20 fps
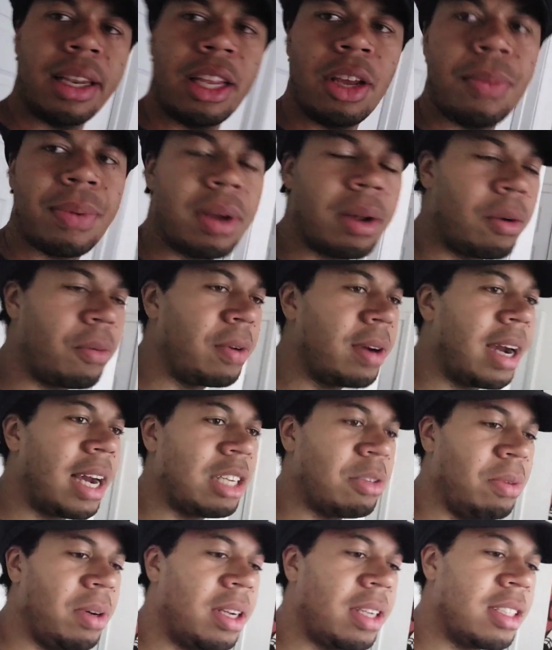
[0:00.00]
They come to
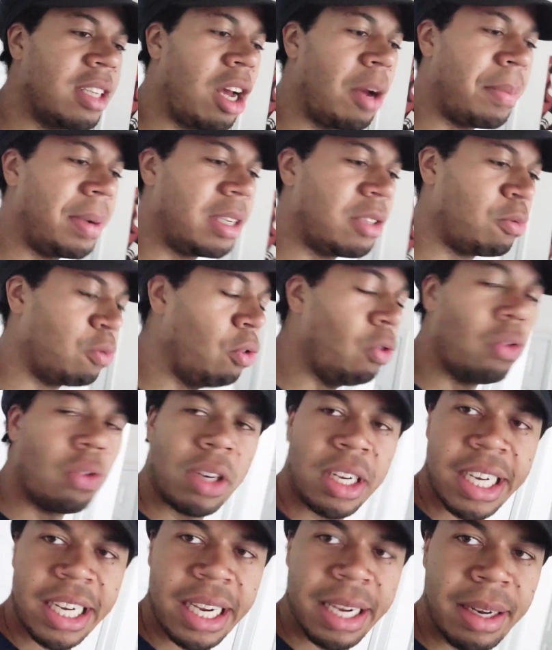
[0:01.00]
realize one of the zombies
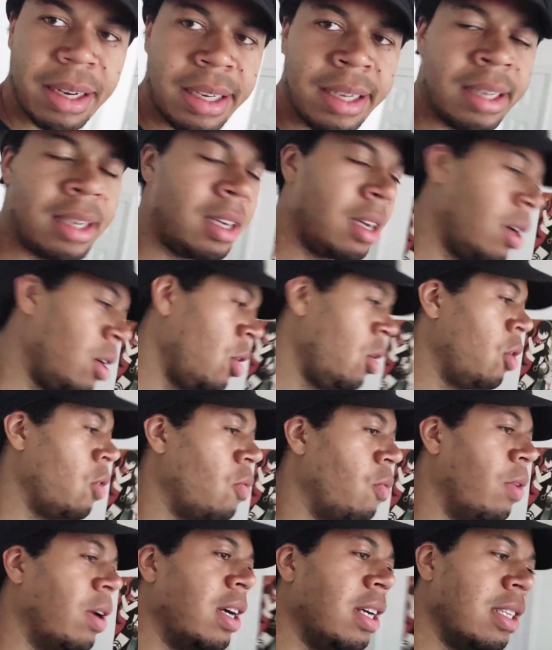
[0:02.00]
brutally
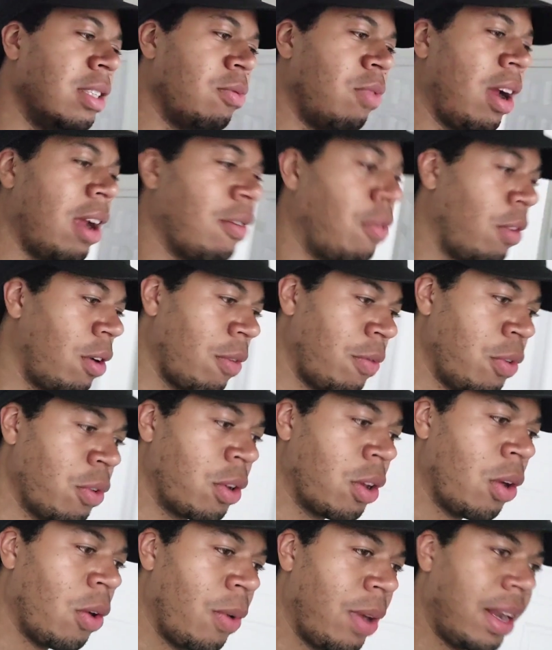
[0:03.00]
runs right in front of
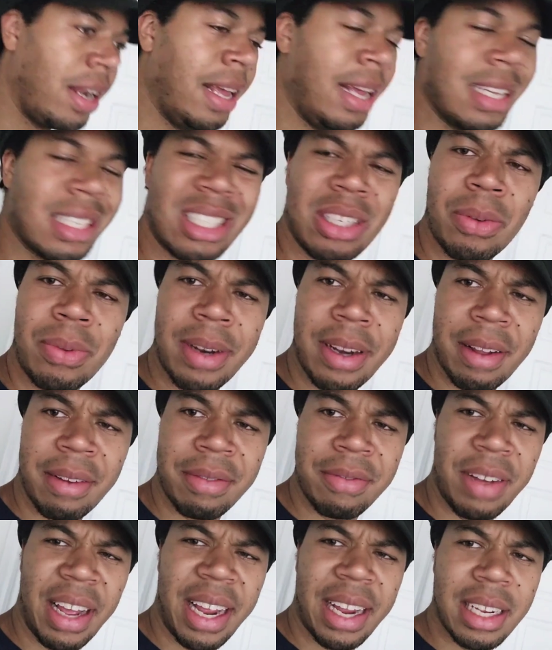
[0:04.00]
Foucault and hits him in the
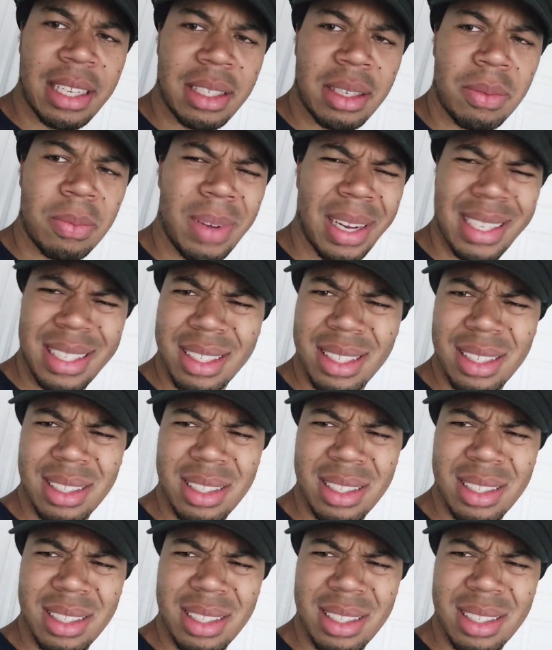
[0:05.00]
face. What?